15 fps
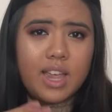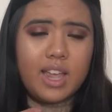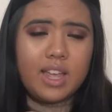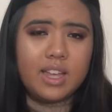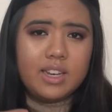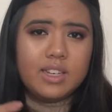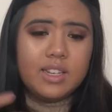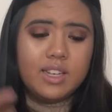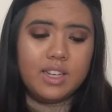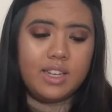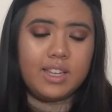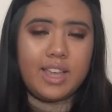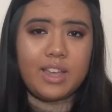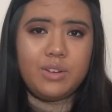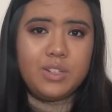and
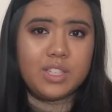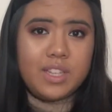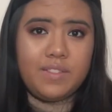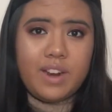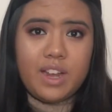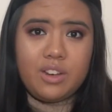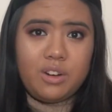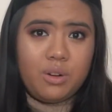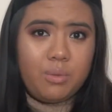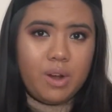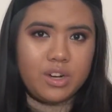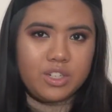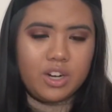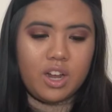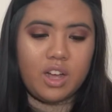yeah, you just leave it on, you don't
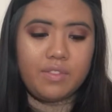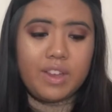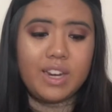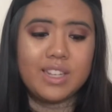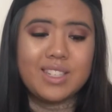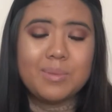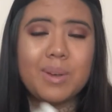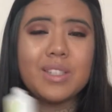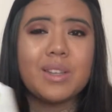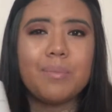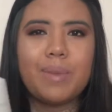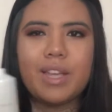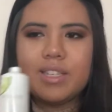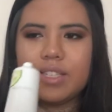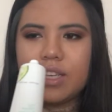wash it off, and it smells
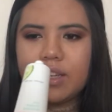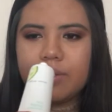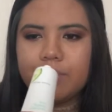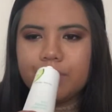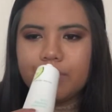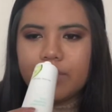amazing.